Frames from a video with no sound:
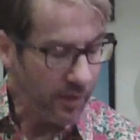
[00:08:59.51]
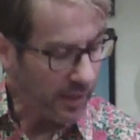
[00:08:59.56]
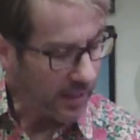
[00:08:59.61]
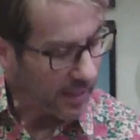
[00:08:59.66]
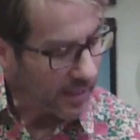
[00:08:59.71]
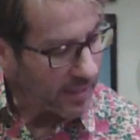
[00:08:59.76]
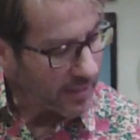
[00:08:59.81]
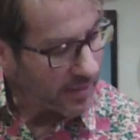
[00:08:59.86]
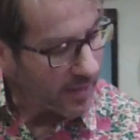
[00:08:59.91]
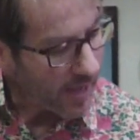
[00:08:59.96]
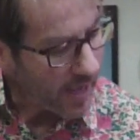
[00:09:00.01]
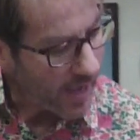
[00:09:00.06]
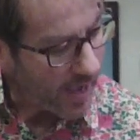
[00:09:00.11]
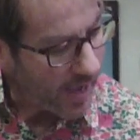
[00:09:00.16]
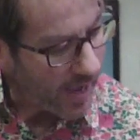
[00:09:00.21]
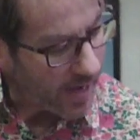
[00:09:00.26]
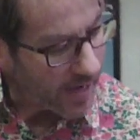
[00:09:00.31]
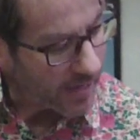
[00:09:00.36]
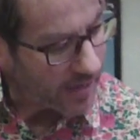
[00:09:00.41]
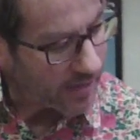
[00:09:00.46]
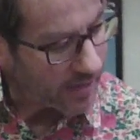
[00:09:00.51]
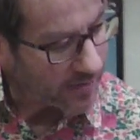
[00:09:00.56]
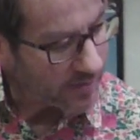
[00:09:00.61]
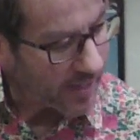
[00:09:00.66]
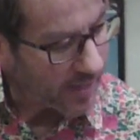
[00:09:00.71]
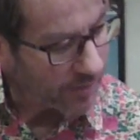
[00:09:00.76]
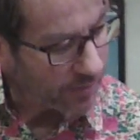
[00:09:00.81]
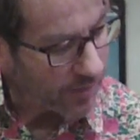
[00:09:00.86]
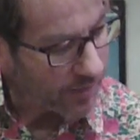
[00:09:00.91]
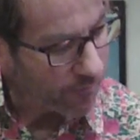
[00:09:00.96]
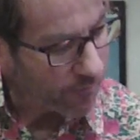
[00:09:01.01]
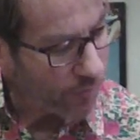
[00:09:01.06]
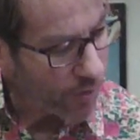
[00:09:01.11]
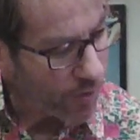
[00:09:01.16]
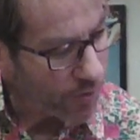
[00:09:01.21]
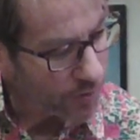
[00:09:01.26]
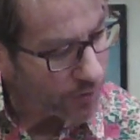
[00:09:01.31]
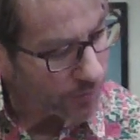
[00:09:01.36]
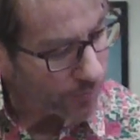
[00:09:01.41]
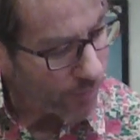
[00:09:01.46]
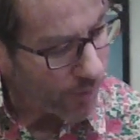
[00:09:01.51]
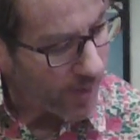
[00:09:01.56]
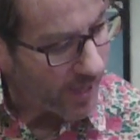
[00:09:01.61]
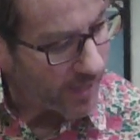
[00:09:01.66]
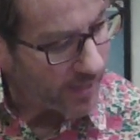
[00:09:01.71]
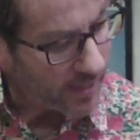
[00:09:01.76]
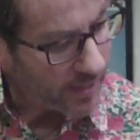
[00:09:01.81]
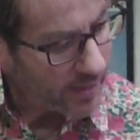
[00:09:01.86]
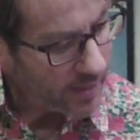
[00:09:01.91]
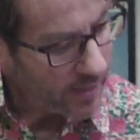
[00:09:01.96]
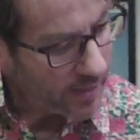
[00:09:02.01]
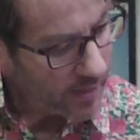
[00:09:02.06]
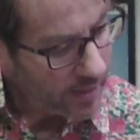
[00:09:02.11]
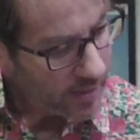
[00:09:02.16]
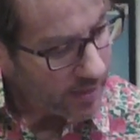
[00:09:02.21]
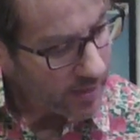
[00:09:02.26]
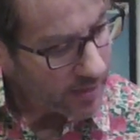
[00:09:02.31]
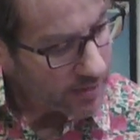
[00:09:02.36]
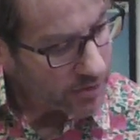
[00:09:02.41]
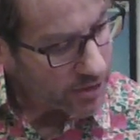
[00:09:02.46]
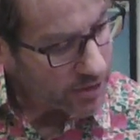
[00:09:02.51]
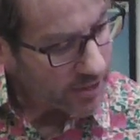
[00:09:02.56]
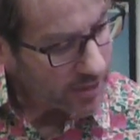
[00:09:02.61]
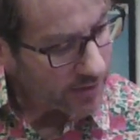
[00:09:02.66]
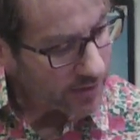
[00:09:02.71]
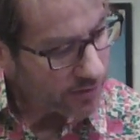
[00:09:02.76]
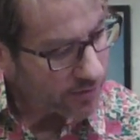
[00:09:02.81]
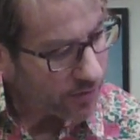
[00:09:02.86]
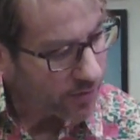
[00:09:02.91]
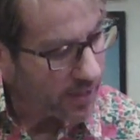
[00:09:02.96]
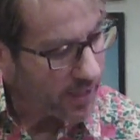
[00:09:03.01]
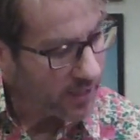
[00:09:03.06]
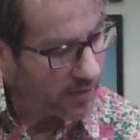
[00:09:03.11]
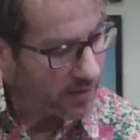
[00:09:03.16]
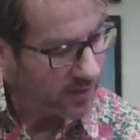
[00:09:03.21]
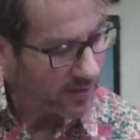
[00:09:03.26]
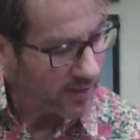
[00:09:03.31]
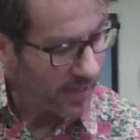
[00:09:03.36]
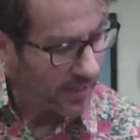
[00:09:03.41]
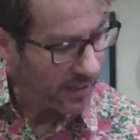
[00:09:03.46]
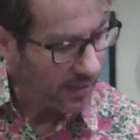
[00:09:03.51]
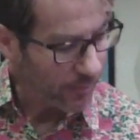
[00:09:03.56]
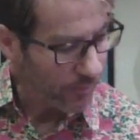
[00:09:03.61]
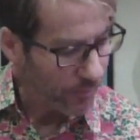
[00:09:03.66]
the E9 is at the first fret G string, second